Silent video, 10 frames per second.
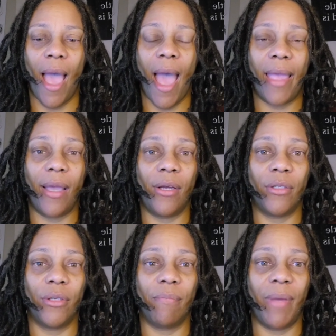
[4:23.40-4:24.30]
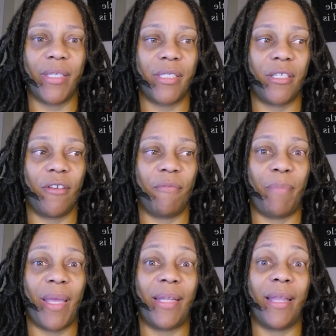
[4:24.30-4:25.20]
I honor myself
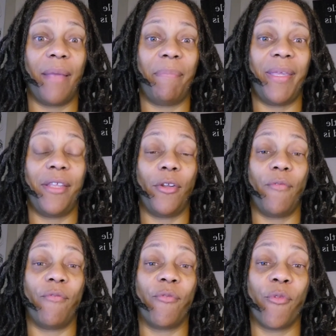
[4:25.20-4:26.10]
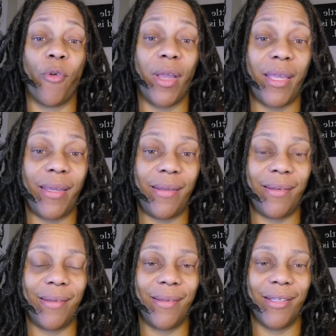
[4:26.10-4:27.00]
by not being afraid